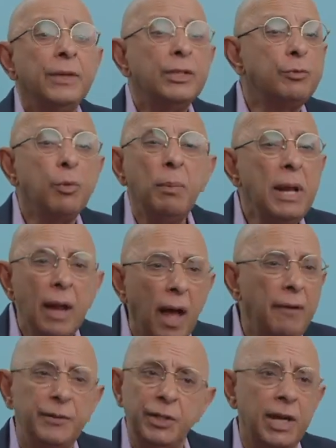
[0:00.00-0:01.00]
This will be
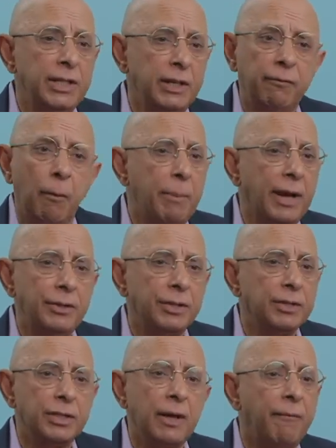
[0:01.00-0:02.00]
life-changing for
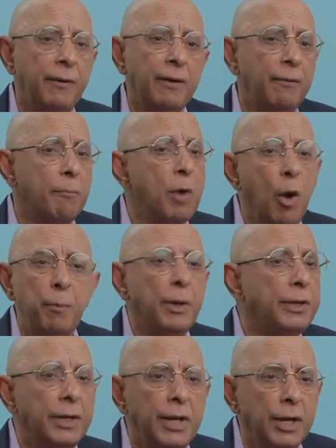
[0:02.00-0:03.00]
patients suffering from
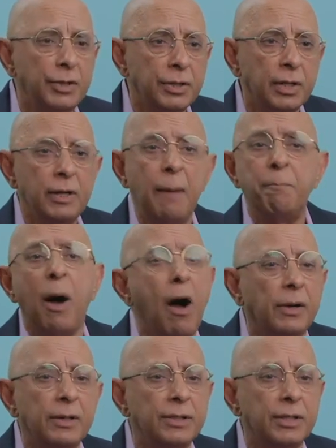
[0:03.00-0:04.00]
opioid addiction and
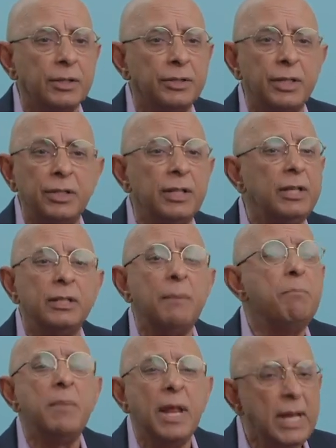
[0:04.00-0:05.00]
Parkinson's disease
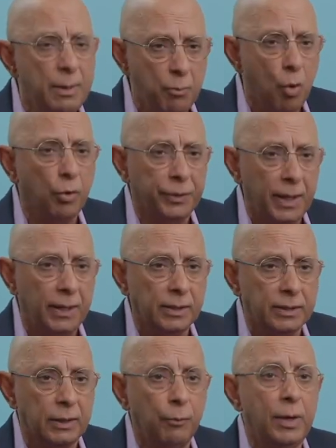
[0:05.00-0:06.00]
and many more
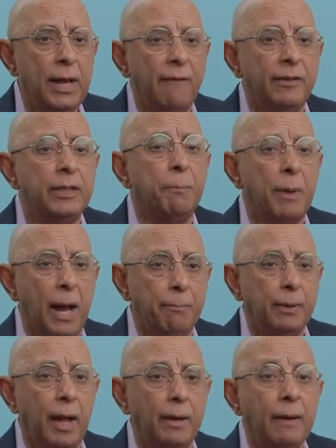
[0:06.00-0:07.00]
things that we have in the
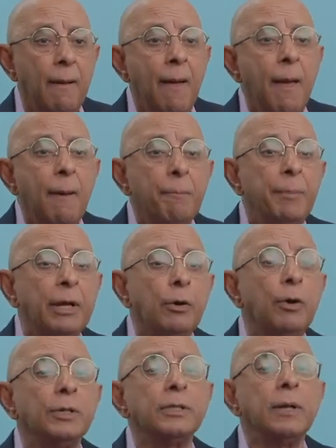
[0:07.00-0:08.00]
pipeline,
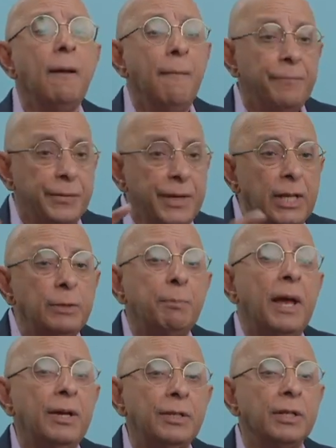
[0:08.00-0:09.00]
because these
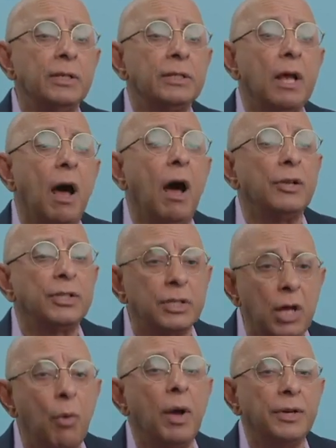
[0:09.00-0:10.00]
patients are
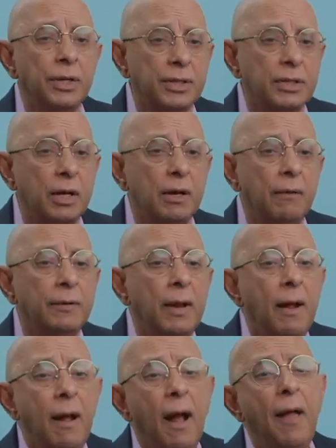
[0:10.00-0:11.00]
so underserved
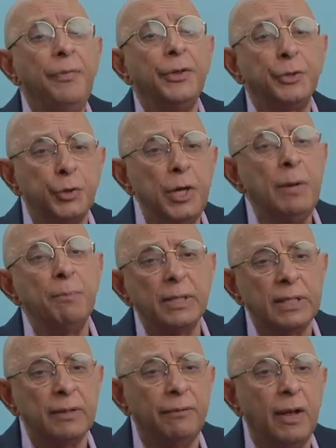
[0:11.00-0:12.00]
and the
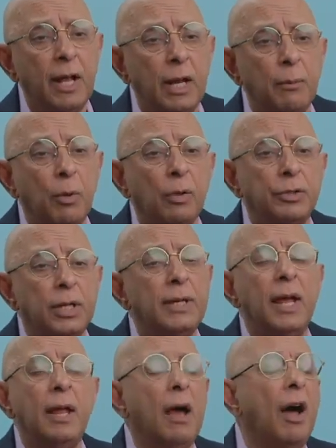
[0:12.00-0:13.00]
treatments available
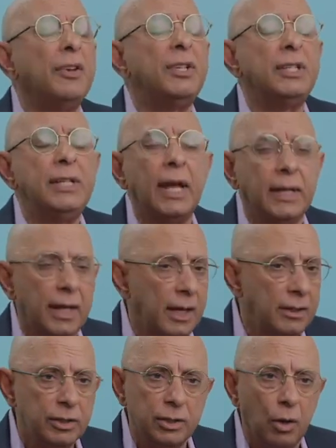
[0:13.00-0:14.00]
today are
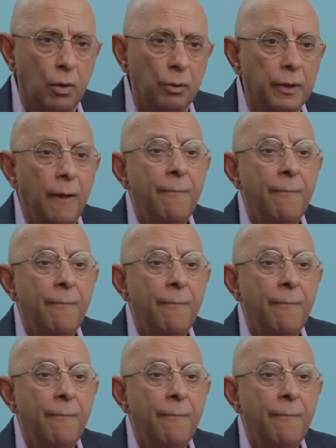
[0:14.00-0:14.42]
decades old.